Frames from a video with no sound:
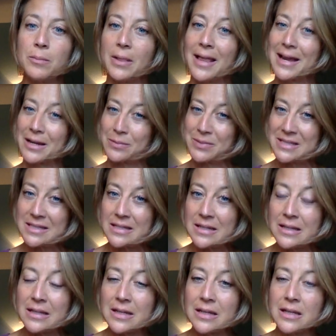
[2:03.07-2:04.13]
black
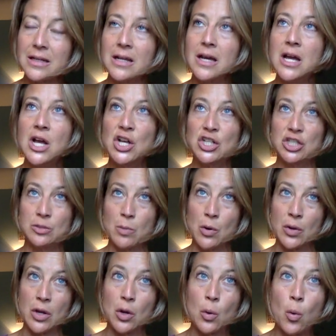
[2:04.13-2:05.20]
obsidian,
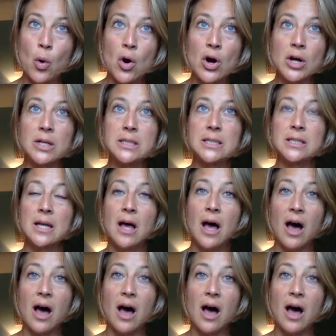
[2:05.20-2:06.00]
smoky quartz,